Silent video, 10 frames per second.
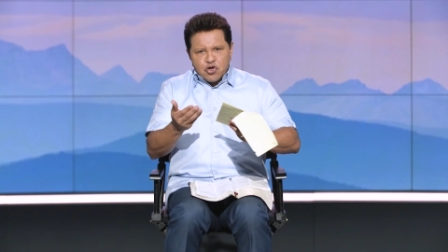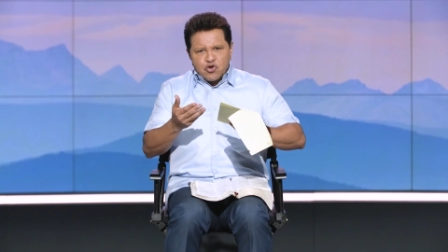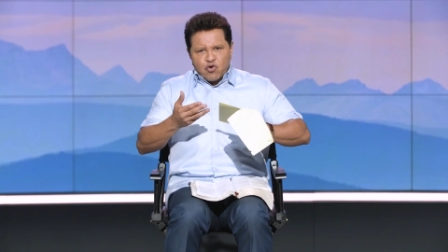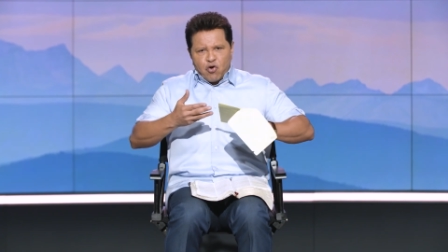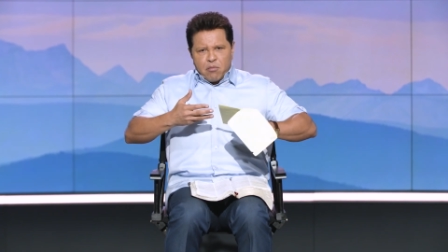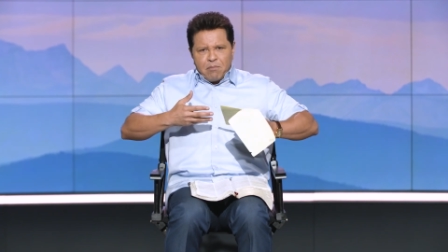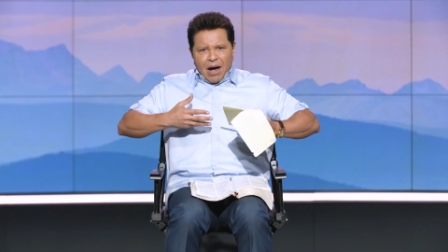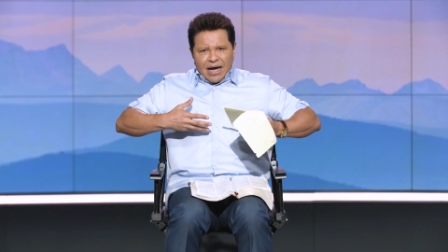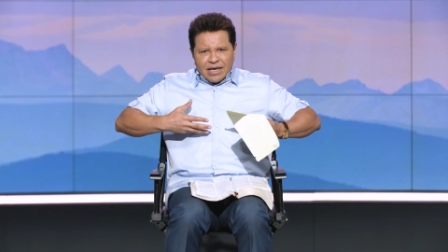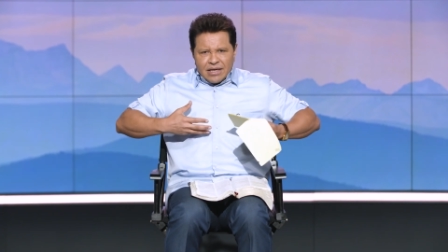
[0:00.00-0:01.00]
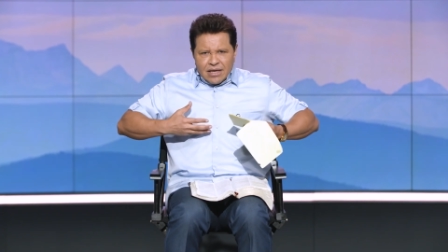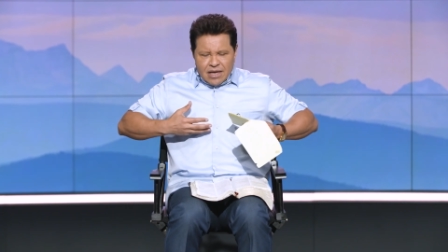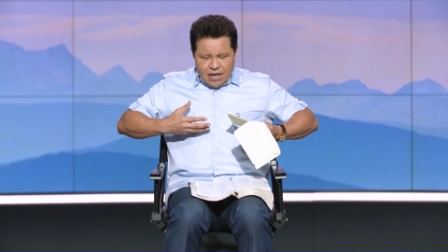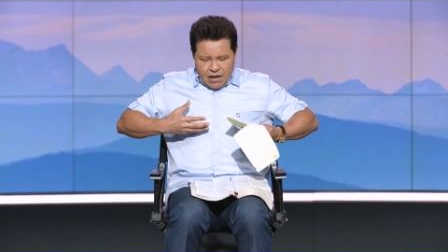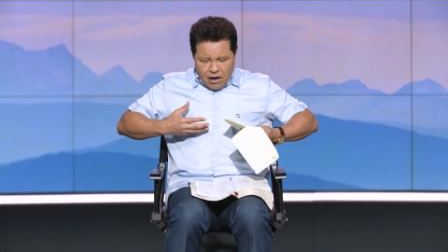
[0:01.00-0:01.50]
Your body
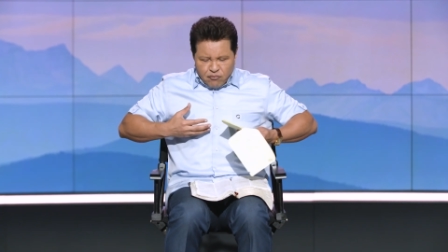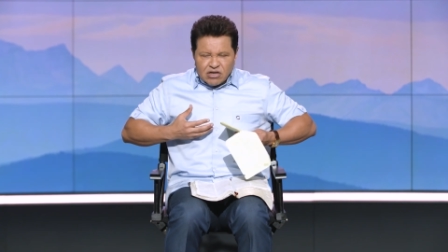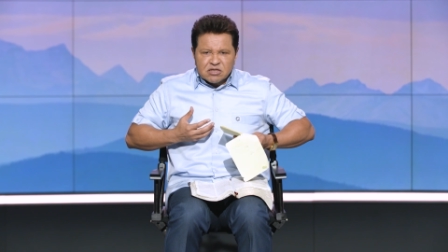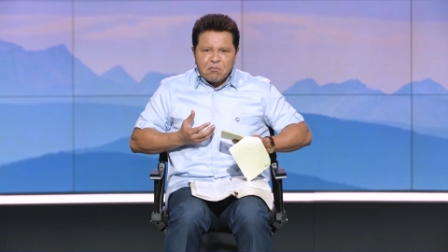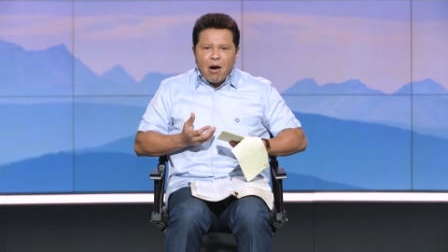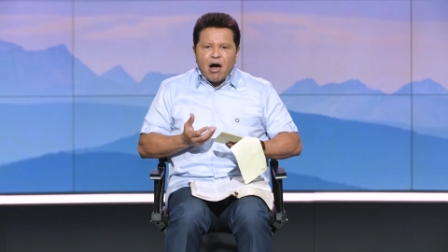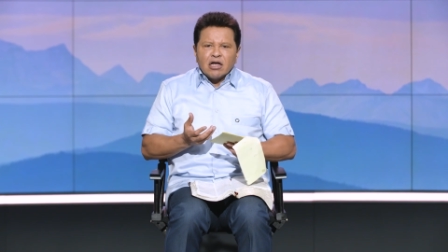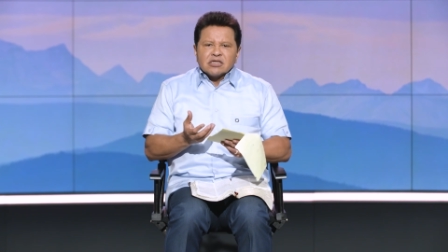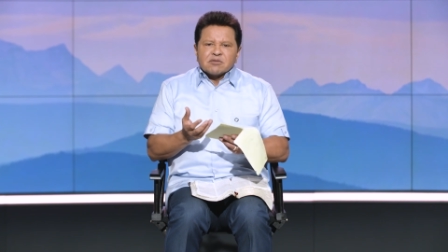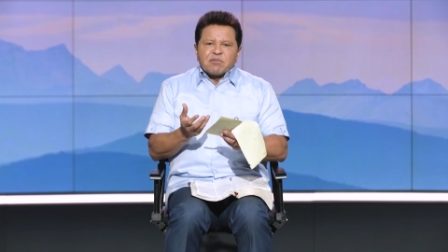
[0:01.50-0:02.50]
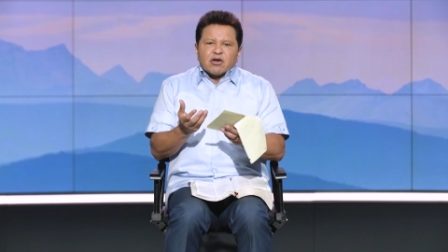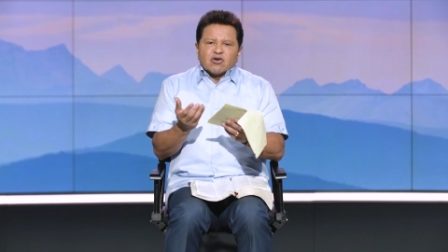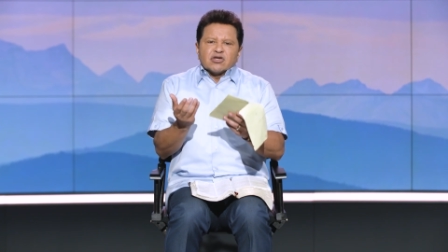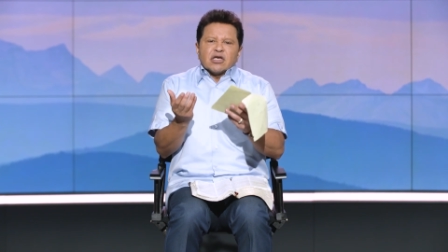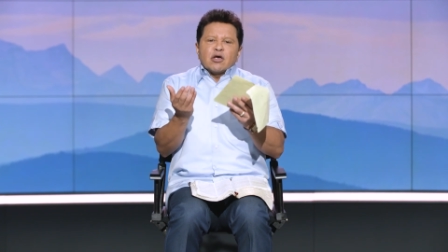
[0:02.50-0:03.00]
uh, responds
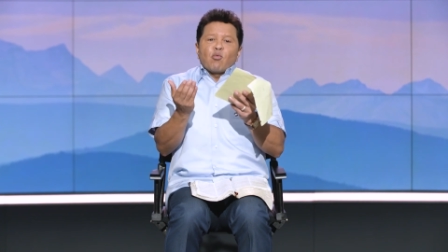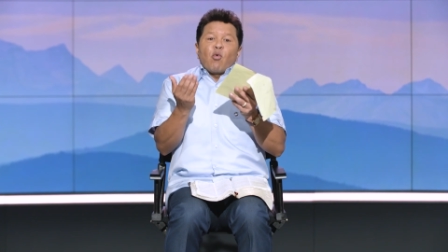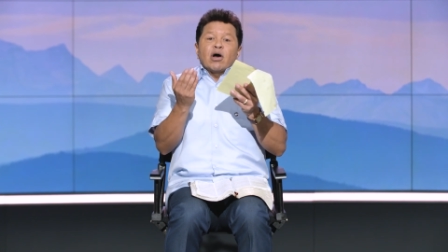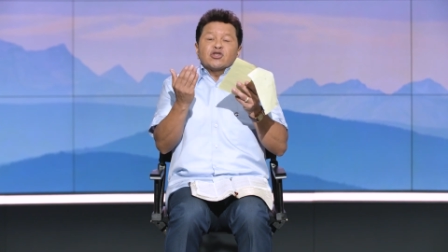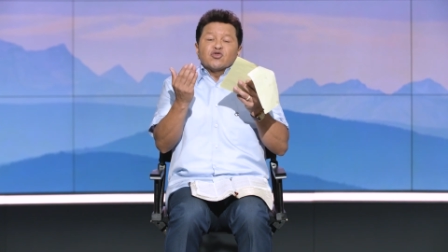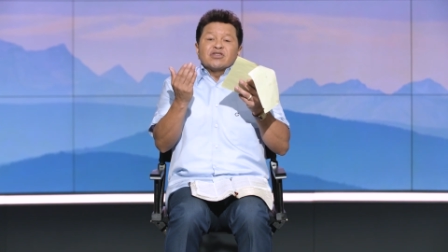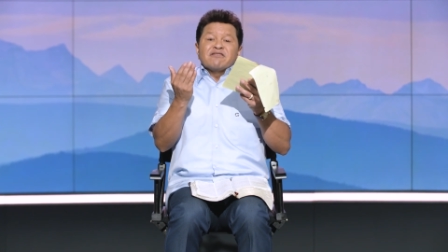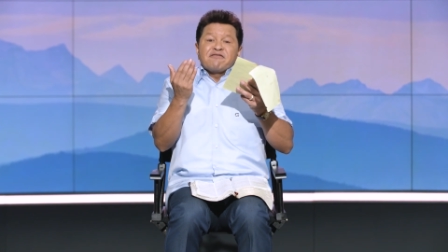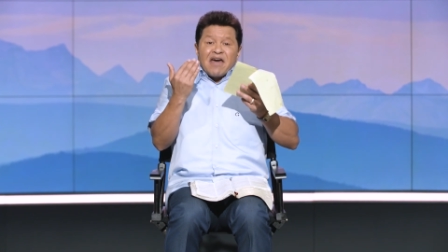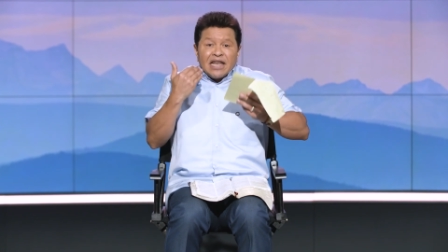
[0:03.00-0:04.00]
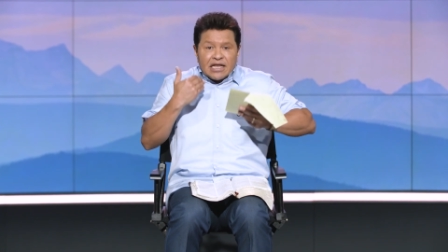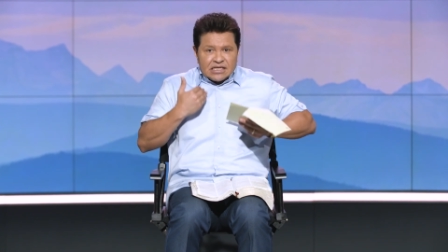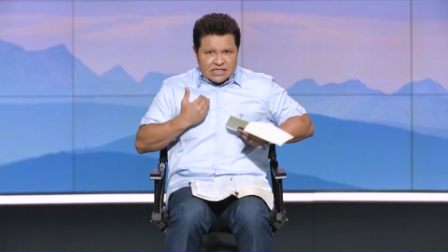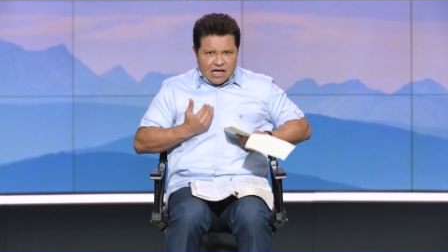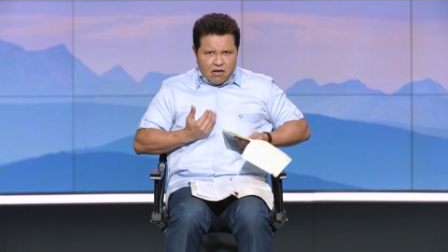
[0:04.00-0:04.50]
because it want to defend
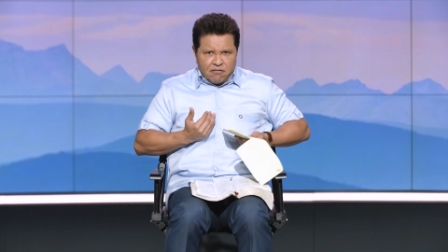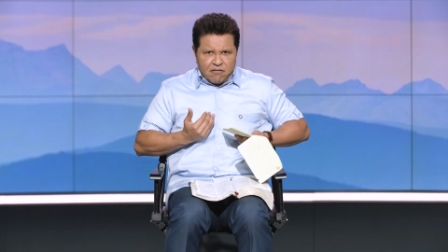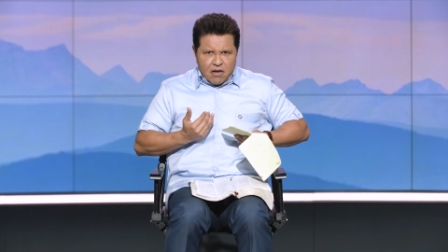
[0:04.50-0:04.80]
itself